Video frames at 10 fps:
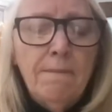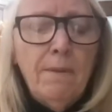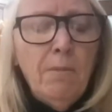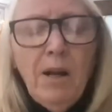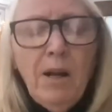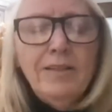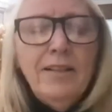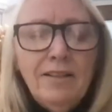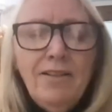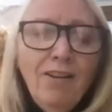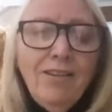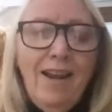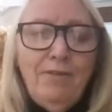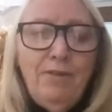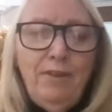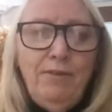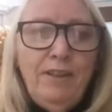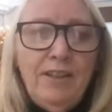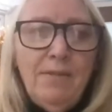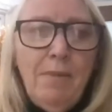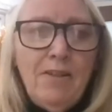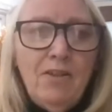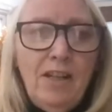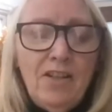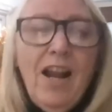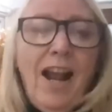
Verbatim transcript: well, I did not have a vivid imagination.